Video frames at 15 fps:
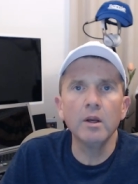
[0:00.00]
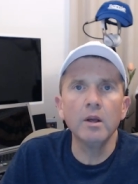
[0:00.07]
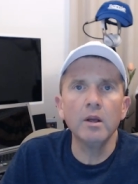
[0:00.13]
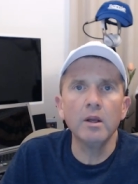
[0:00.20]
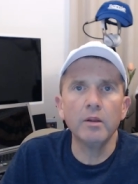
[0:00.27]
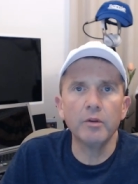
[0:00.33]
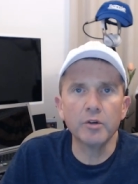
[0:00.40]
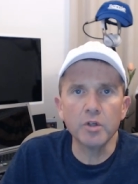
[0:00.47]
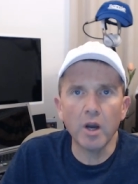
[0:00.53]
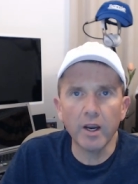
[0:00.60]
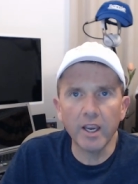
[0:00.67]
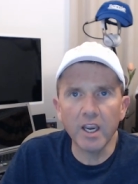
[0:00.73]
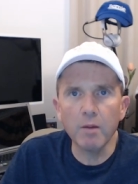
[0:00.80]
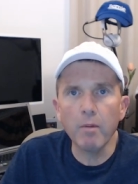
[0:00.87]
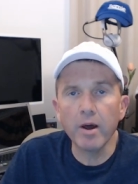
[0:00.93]
They're talking
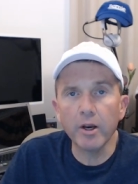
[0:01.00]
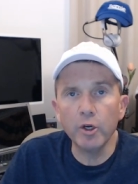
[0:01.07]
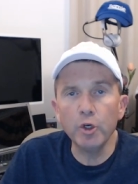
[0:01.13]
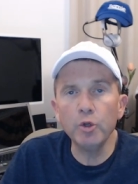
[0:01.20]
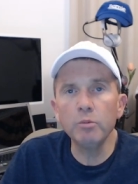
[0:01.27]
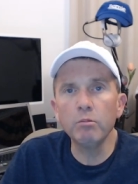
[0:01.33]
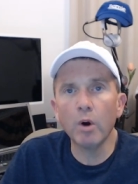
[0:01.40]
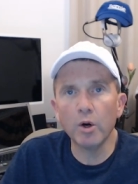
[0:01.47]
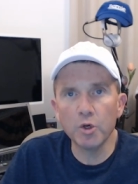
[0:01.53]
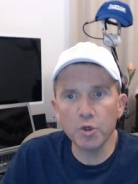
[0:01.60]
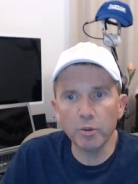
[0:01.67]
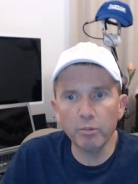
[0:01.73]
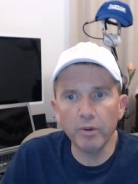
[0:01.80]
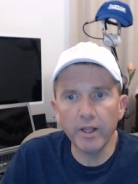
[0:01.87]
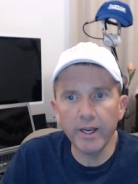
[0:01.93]
about a new Marshall
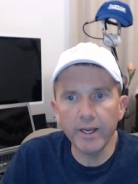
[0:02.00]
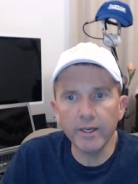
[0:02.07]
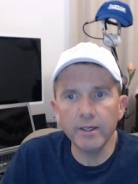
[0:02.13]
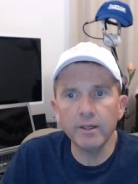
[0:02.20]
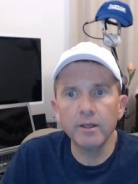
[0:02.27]
Plan.